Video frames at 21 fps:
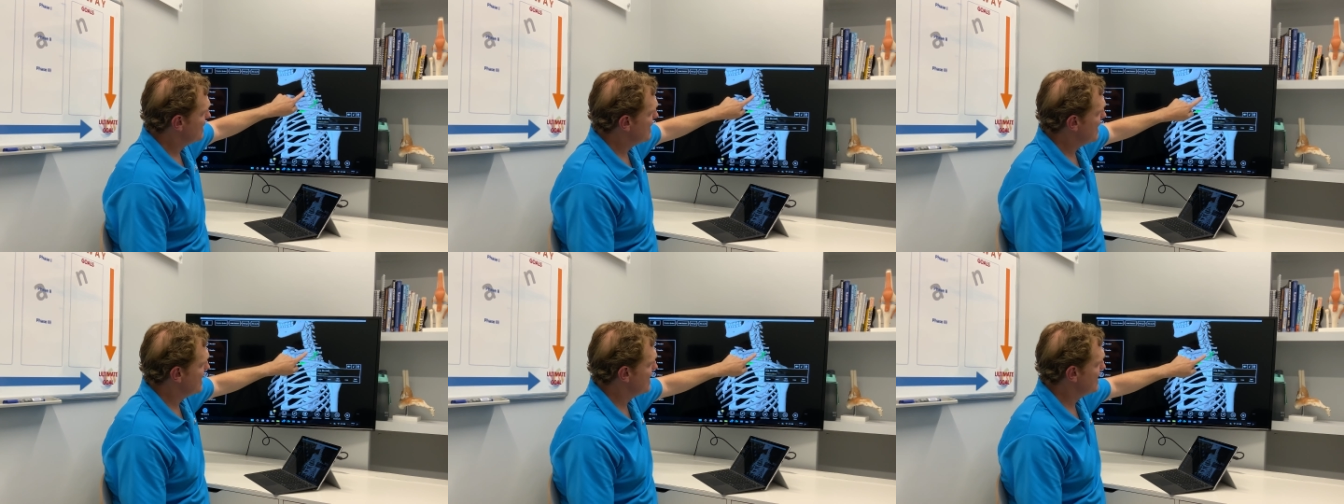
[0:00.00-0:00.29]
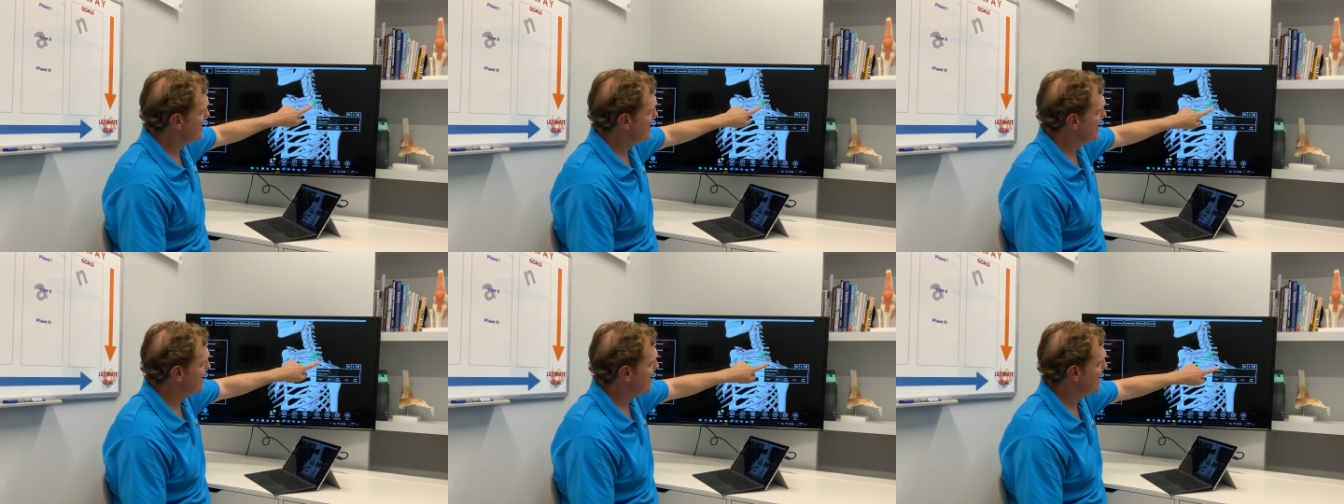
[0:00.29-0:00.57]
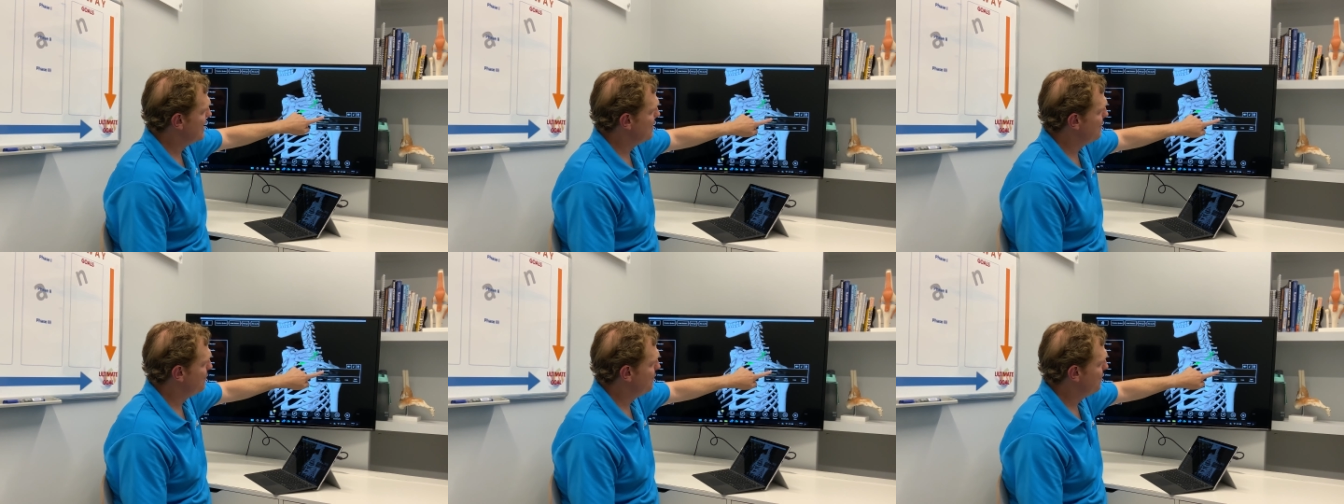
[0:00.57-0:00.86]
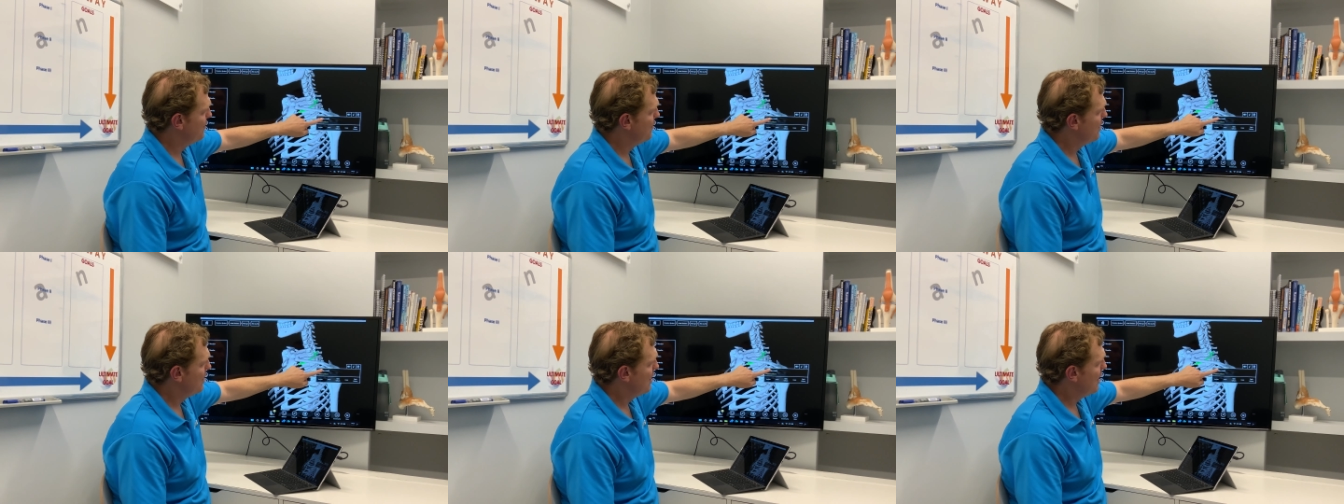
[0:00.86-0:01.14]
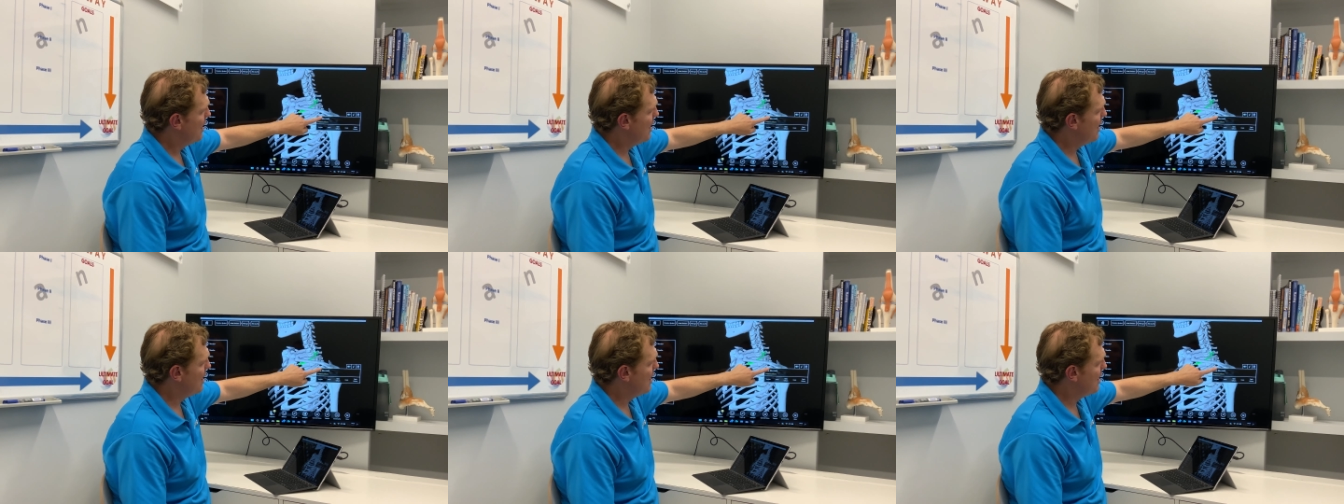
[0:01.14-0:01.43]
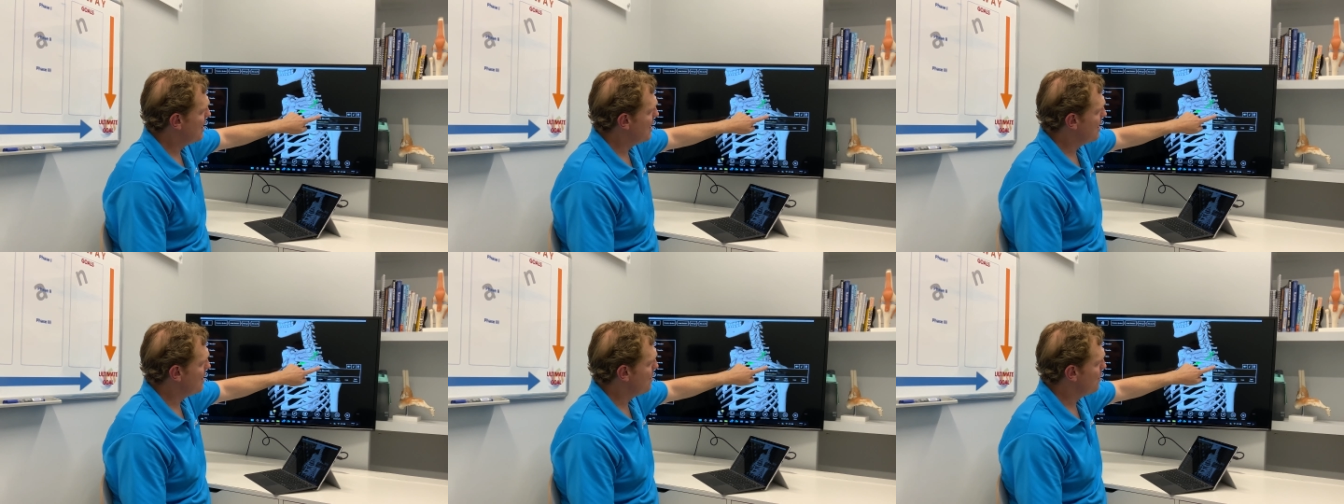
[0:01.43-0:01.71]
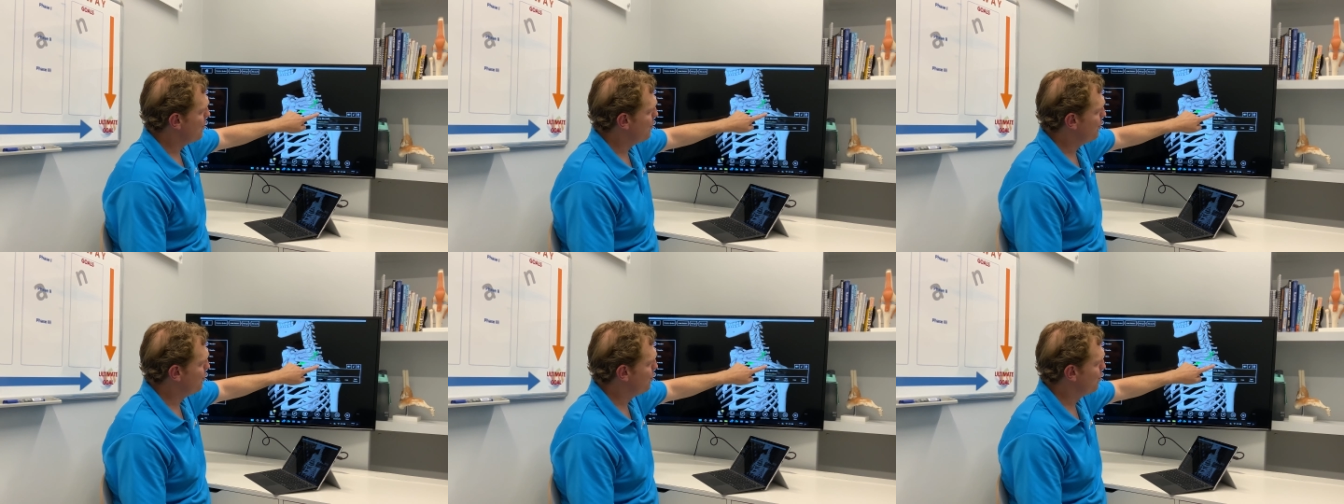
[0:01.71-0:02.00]
tend to leave
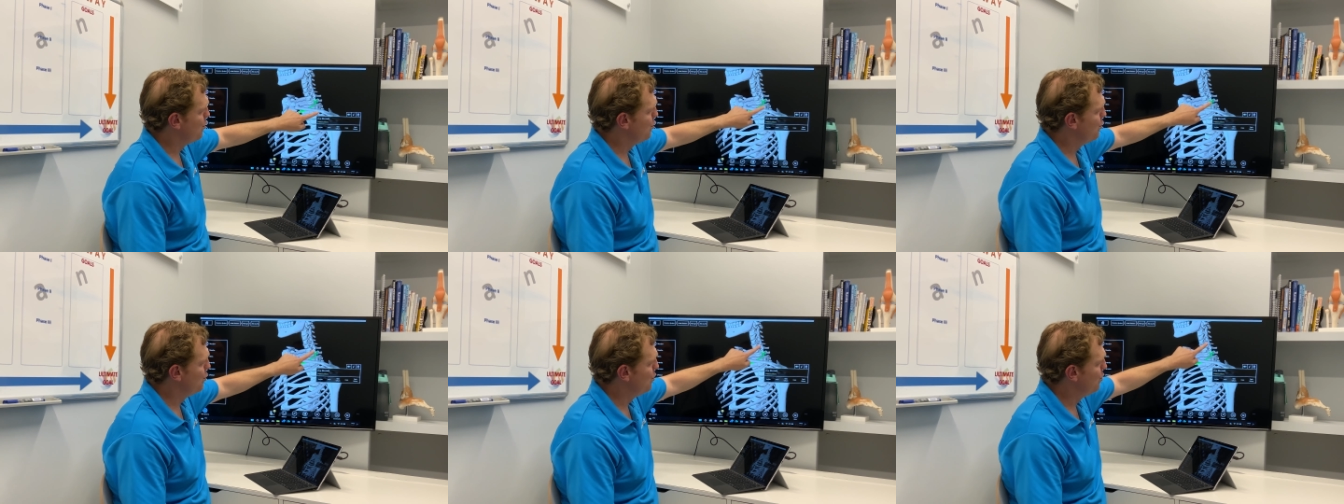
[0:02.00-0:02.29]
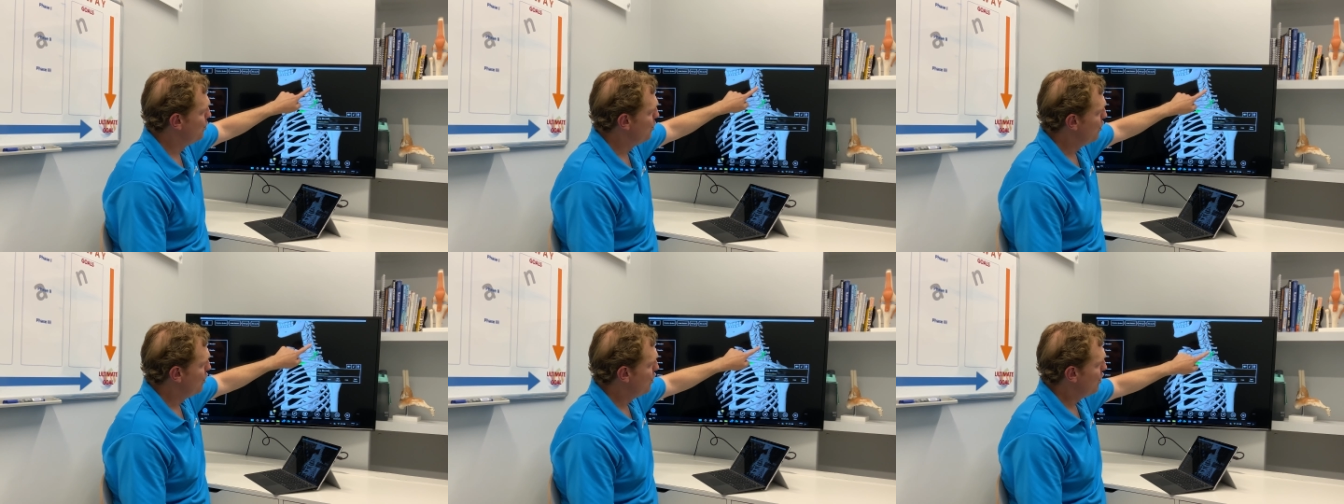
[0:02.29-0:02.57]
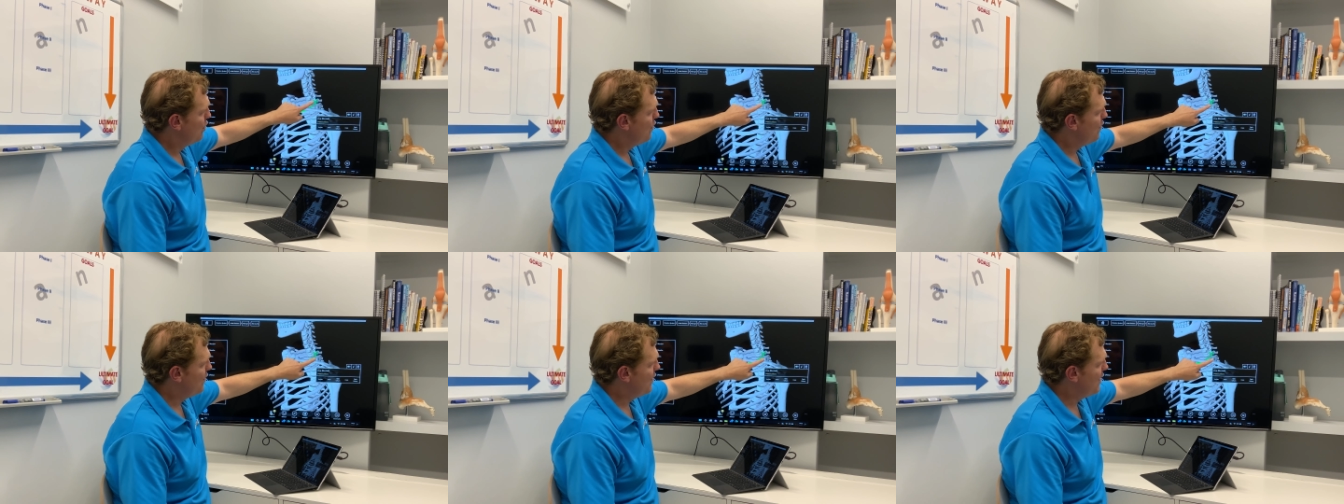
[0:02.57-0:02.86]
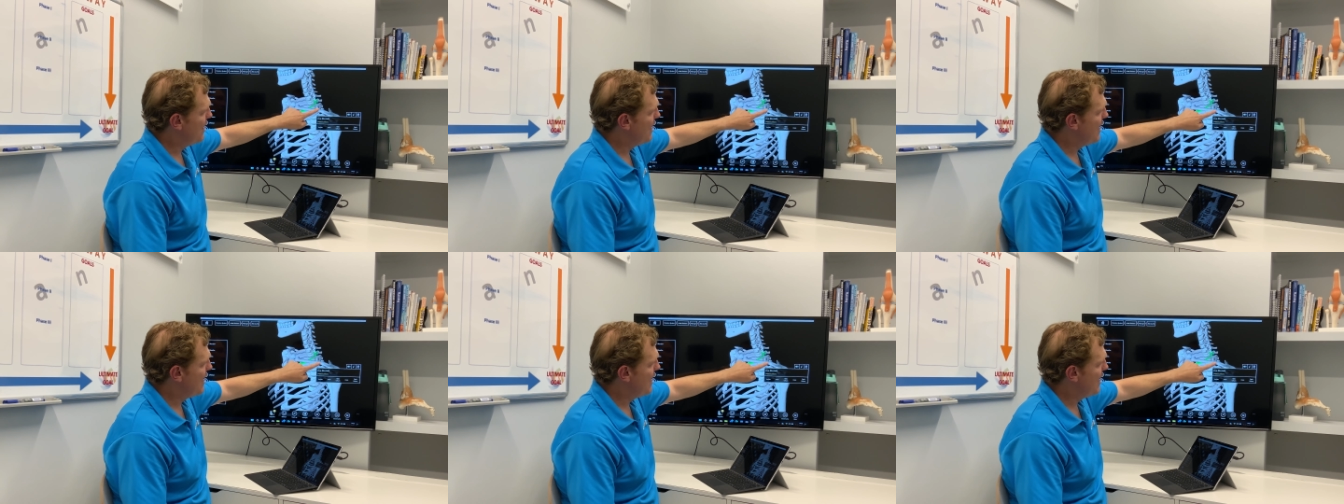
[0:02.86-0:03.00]
through the